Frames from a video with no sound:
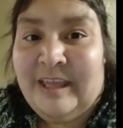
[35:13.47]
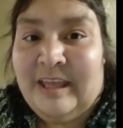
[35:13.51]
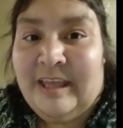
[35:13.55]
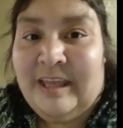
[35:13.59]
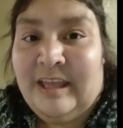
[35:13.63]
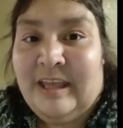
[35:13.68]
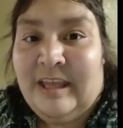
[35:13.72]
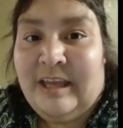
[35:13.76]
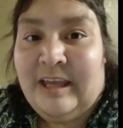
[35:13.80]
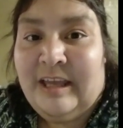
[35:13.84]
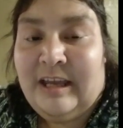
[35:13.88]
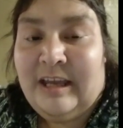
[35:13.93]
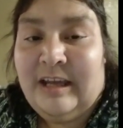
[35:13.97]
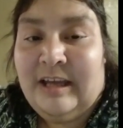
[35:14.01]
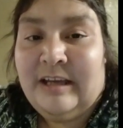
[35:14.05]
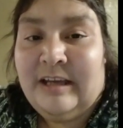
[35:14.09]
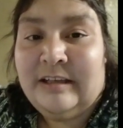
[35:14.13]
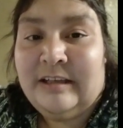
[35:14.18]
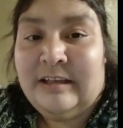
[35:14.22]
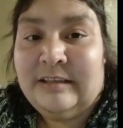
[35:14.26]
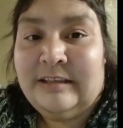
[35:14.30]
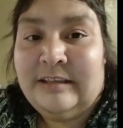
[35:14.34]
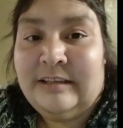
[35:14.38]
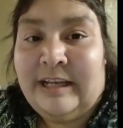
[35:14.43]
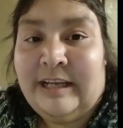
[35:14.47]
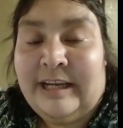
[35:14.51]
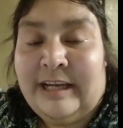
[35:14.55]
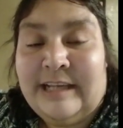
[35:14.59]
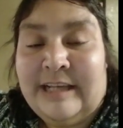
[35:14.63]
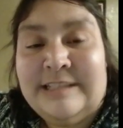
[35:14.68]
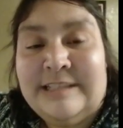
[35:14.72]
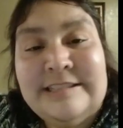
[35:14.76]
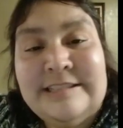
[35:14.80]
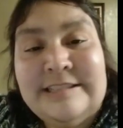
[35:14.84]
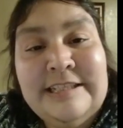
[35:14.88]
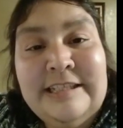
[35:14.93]
like I
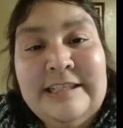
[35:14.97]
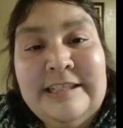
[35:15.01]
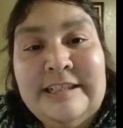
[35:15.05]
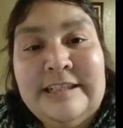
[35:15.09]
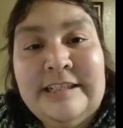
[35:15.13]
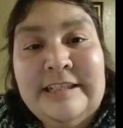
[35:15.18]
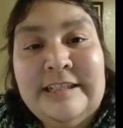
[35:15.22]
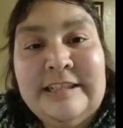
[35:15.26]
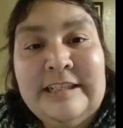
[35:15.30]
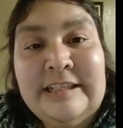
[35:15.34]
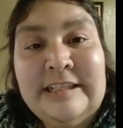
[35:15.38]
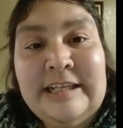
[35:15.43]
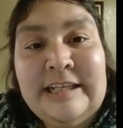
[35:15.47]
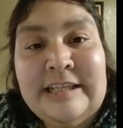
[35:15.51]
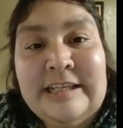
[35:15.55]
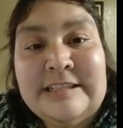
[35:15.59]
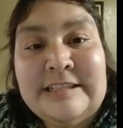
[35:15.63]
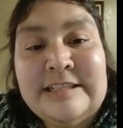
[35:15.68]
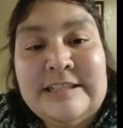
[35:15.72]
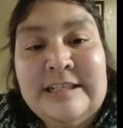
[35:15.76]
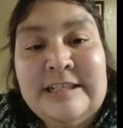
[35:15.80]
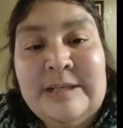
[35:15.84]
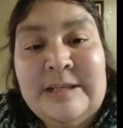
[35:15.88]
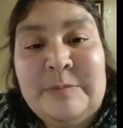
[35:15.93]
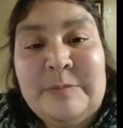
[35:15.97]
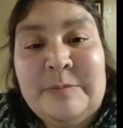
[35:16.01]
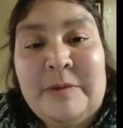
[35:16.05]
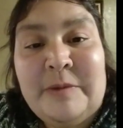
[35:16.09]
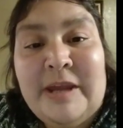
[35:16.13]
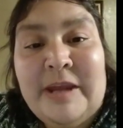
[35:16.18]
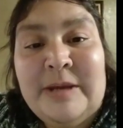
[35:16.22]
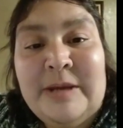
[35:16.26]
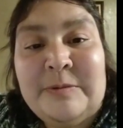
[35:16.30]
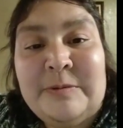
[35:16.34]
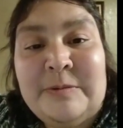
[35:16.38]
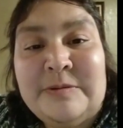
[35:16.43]
said in the last clip, I will
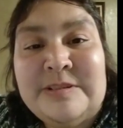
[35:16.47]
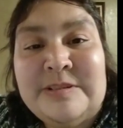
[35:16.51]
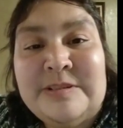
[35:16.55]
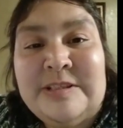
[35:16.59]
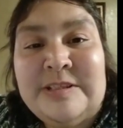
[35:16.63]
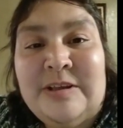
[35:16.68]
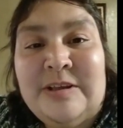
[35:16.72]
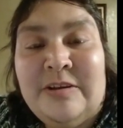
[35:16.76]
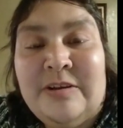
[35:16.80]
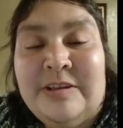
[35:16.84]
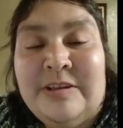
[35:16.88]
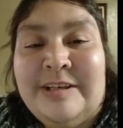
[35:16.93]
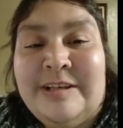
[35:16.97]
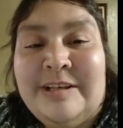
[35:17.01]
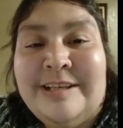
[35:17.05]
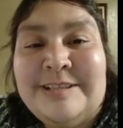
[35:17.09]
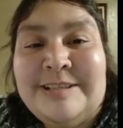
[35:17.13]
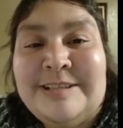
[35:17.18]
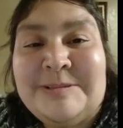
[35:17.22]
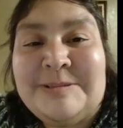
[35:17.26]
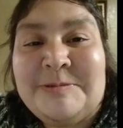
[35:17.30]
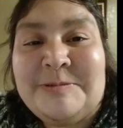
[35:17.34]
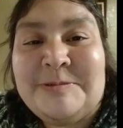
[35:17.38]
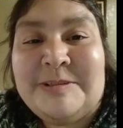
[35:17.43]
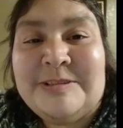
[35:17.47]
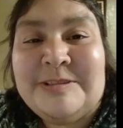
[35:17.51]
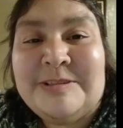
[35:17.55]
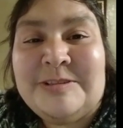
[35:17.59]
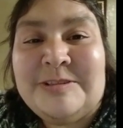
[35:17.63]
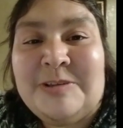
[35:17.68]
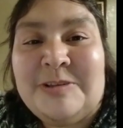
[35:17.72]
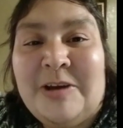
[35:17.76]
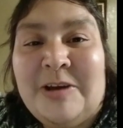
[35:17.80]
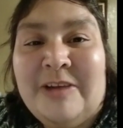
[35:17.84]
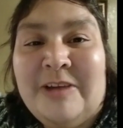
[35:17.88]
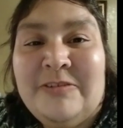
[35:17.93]
see you on the next one. So y'all
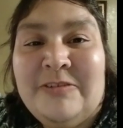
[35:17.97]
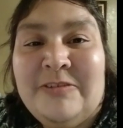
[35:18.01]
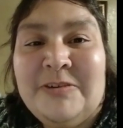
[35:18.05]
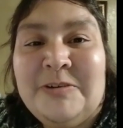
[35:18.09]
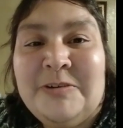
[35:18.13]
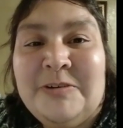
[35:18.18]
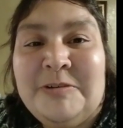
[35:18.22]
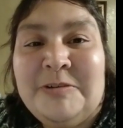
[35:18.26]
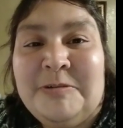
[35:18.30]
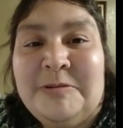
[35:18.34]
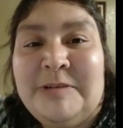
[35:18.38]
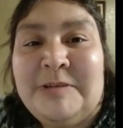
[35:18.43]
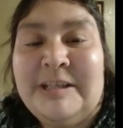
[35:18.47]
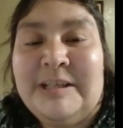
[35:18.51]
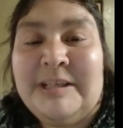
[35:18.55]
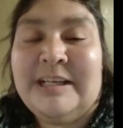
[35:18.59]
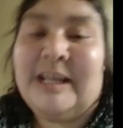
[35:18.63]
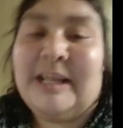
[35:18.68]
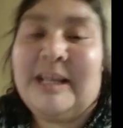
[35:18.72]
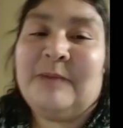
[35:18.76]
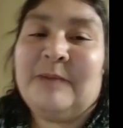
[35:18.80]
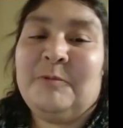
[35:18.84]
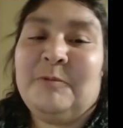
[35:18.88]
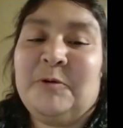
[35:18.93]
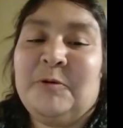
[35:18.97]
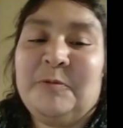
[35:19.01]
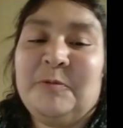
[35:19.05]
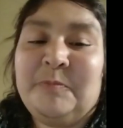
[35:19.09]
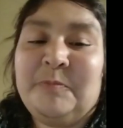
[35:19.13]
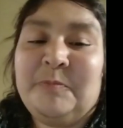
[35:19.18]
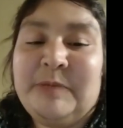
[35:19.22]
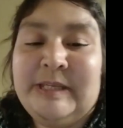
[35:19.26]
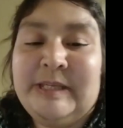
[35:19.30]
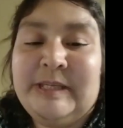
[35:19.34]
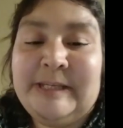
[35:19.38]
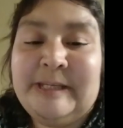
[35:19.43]
have a good one, and I will
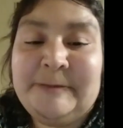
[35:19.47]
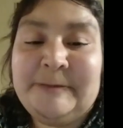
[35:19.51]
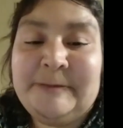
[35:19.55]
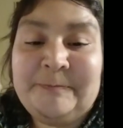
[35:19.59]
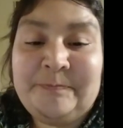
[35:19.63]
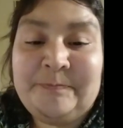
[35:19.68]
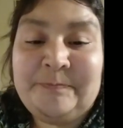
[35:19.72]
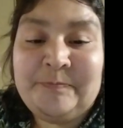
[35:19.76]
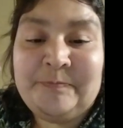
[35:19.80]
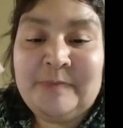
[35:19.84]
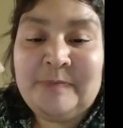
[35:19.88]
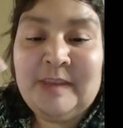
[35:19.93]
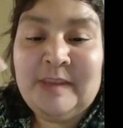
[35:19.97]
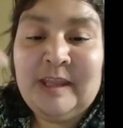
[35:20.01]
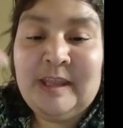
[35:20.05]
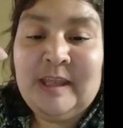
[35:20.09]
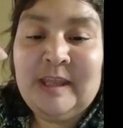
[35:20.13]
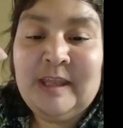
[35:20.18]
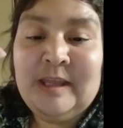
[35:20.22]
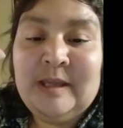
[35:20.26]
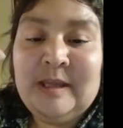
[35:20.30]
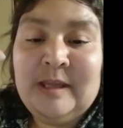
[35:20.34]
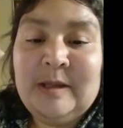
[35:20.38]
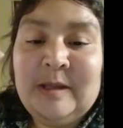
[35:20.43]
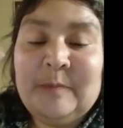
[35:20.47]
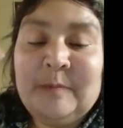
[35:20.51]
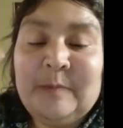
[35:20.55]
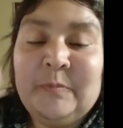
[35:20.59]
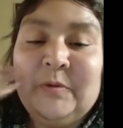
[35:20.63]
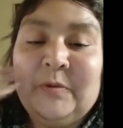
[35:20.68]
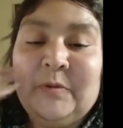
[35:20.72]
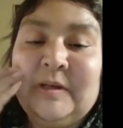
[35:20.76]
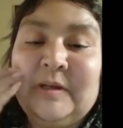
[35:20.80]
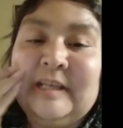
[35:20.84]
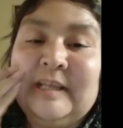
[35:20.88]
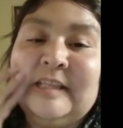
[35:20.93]
be
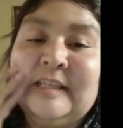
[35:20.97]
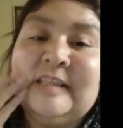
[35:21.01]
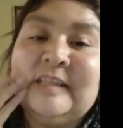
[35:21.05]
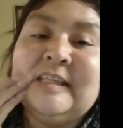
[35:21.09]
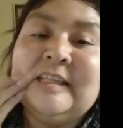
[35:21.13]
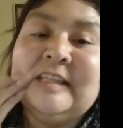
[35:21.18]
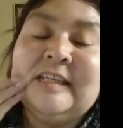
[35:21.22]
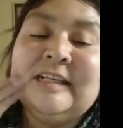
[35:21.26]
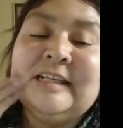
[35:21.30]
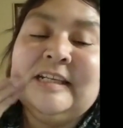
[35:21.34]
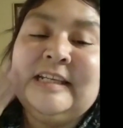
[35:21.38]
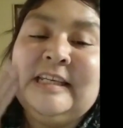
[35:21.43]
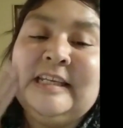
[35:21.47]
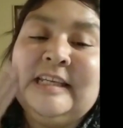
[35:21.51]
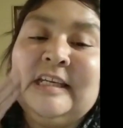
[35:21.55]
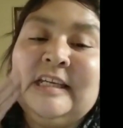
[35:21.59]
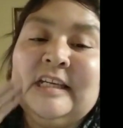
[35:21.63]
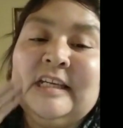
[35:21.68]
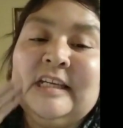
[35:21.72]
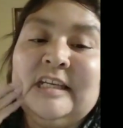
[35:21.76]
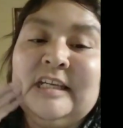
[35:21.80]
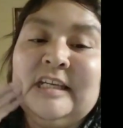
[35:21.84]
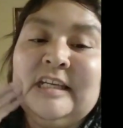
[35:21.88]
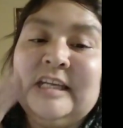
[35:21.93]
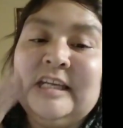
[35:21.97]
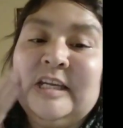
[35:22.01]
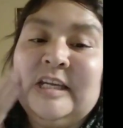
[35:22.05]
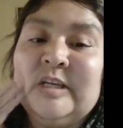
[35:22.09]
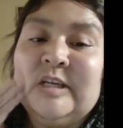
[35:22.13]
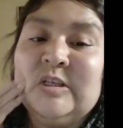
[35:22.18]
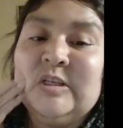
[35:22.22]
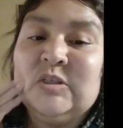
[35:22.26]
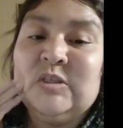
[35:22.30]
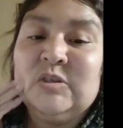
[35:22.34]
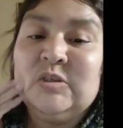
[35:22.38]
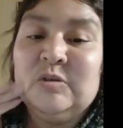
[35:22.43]
putting the link
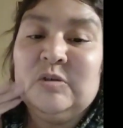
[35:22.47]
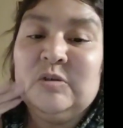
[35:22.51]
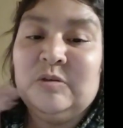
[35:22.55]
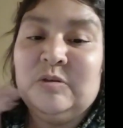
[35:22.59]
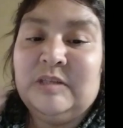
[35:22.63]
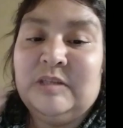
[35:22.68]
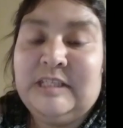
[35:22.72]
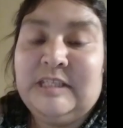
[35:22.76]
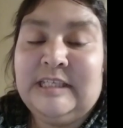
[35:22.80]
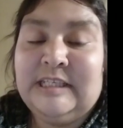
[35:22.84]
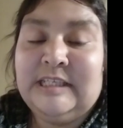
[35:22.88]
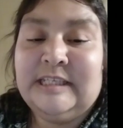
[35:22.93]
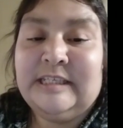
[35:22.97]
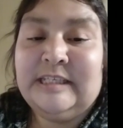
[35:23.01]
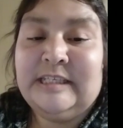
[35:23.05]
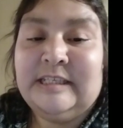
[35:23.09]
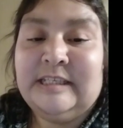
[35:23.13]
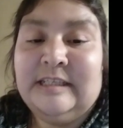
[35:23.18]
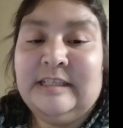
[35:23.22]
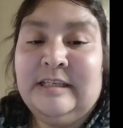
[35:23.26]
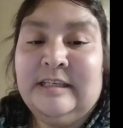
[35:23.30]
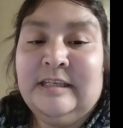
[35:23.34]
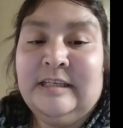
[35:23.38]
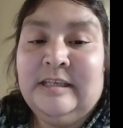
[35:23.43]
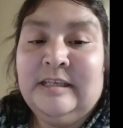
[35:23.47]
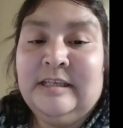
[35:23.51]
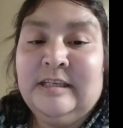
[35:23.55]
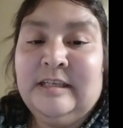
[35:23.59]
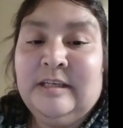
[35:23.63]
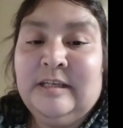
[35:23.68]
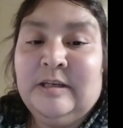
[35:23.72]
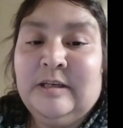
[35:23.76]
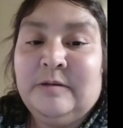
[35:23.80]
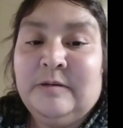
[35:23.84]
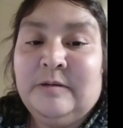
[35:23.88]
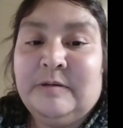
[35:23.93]
to the
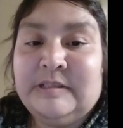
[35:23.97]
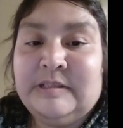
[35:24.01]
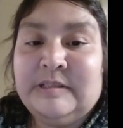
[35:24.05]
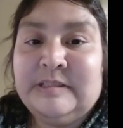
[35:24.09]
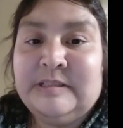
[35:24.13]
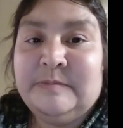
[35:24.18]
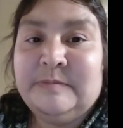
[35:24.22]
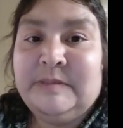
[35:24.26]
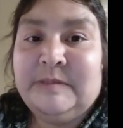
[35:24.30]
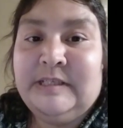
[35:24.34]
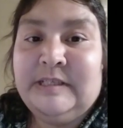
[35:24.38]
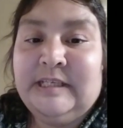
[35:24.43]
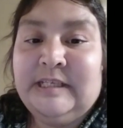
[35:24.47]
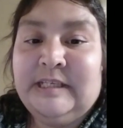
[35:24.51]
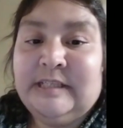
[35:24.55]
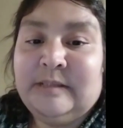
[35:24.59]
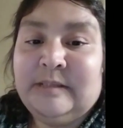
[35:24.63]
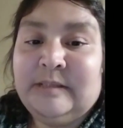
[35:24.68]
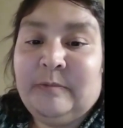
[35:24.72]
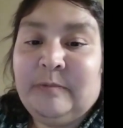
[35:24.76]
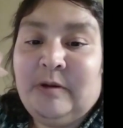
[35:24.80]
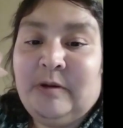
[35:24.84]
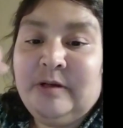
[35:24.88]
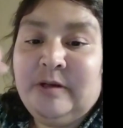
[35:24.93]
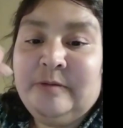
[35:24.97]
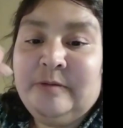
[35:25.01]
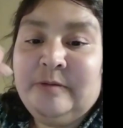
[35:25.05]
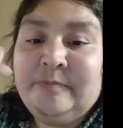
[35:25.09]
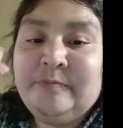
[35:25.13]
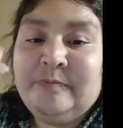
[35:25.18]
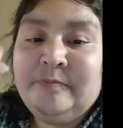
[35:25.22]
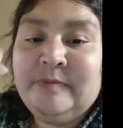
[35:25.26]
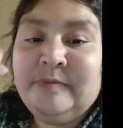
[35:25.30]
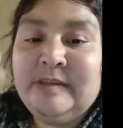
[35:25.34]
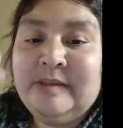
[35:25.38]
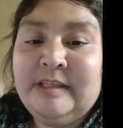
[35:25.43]
recipe in the bottom
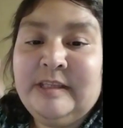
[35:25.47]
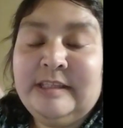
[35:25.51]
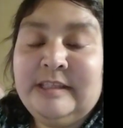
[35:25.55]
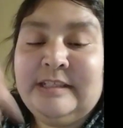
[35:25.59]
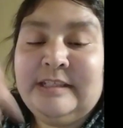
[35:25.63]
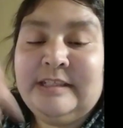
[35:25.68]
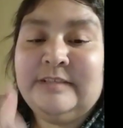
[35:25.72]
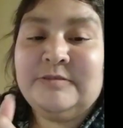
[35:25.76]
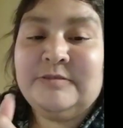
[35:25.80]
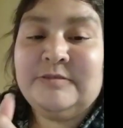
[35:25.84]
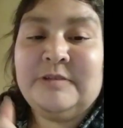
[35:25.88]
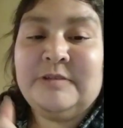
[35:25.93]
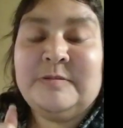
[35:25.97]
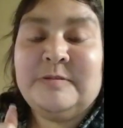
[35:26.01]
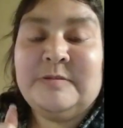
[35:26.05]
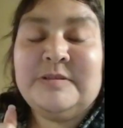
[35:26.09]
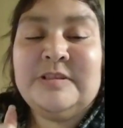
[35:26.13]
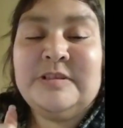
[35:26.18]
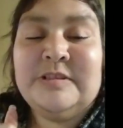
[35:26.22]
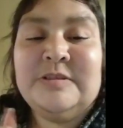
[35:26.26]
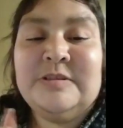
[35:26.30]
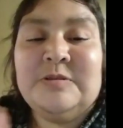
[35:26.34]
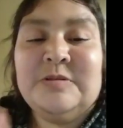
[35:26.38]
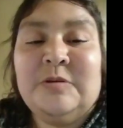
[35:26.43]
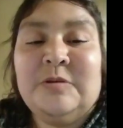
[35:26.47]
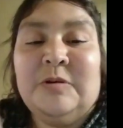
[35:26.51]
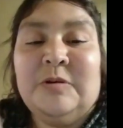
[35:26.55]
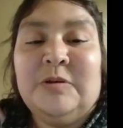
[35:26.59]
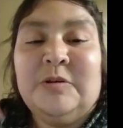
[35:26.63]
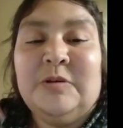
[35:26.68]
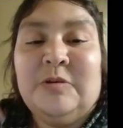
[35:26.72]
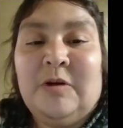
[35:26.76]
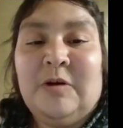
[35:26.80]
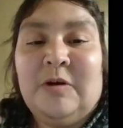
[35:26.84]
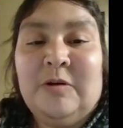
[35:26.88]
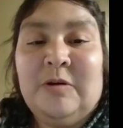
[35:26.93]
in the description. So
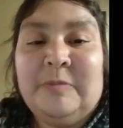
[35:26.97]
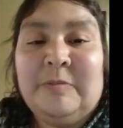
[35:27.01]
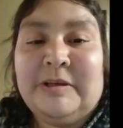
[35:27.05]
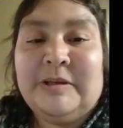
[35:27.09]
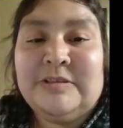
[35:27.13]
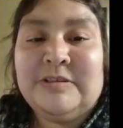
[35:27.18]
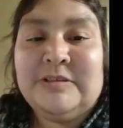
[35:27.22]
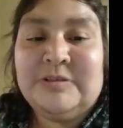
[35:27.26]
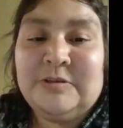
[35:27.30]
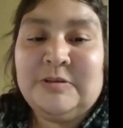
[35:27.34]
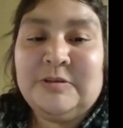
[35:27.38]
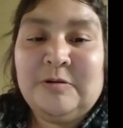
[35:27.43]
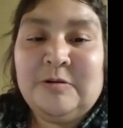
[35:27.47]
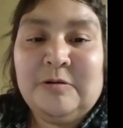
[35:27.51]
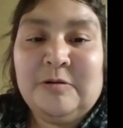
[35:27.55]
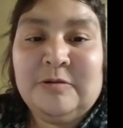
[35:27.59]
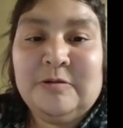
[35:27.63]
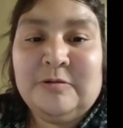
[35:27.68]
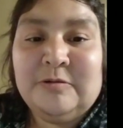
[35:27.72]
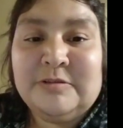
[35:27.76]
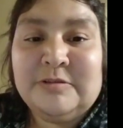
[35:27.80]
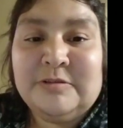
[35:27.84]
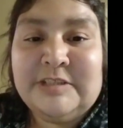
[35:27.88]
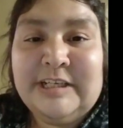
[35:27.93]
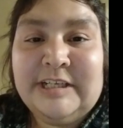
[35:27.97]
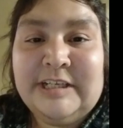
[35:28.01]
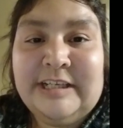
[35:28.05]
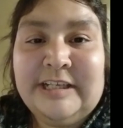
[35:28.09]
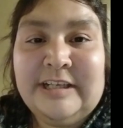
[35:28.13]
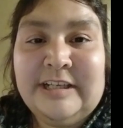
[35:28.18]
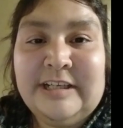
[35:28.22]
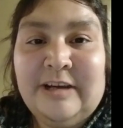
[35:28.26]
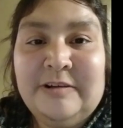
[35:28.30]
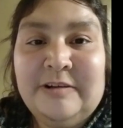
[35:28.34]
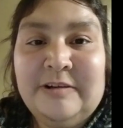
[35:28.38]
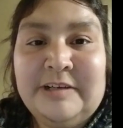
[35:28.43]
y'all make sure you all go check it out,
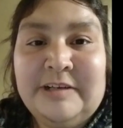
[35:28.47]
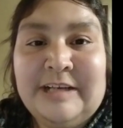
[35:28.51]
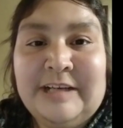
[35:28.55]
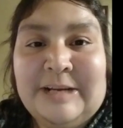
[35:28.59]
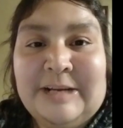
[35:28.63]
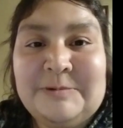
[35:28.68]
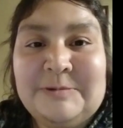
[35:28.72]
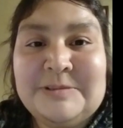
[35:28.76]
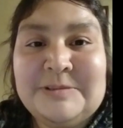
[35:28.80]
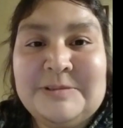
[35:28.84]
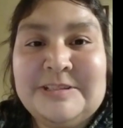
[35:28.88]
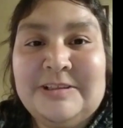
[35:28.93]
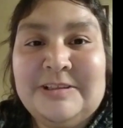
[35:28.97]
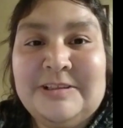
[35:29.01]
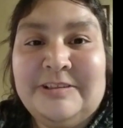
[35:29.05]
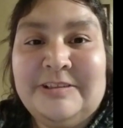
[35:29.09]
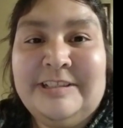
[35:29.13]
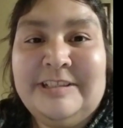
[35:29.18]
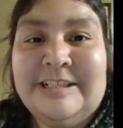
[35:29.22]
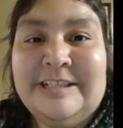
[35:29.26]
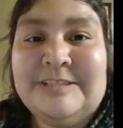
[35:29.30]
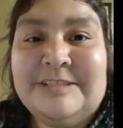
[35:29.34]
and I will see you on the next one.